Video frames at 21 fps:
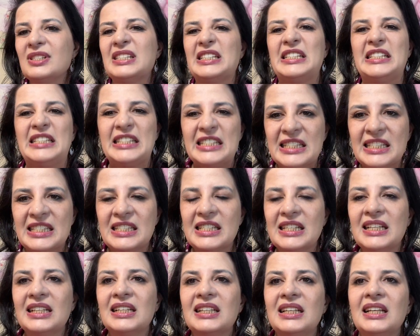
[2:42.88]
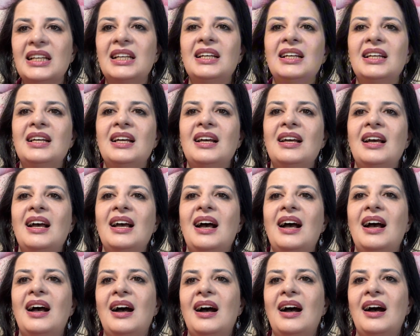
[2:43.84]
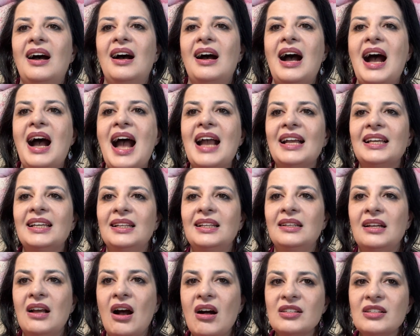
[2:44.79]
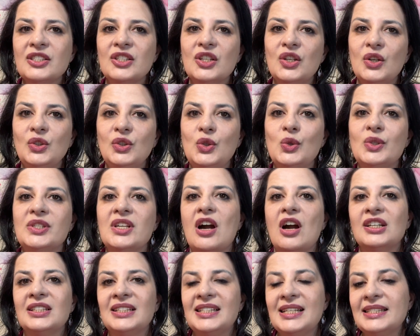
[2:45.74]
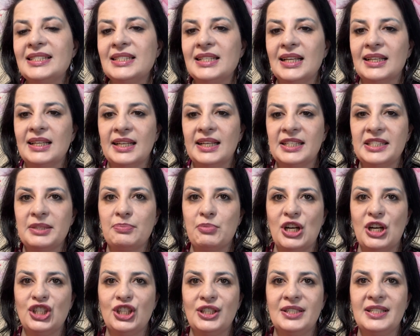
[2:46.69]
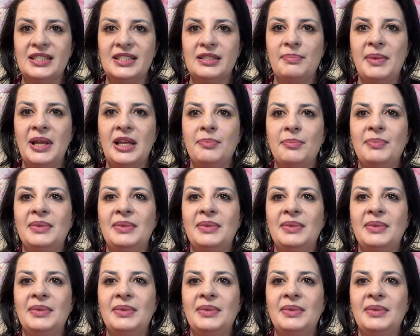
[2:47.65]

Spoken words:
sadistic. I can also use artistic expressions, make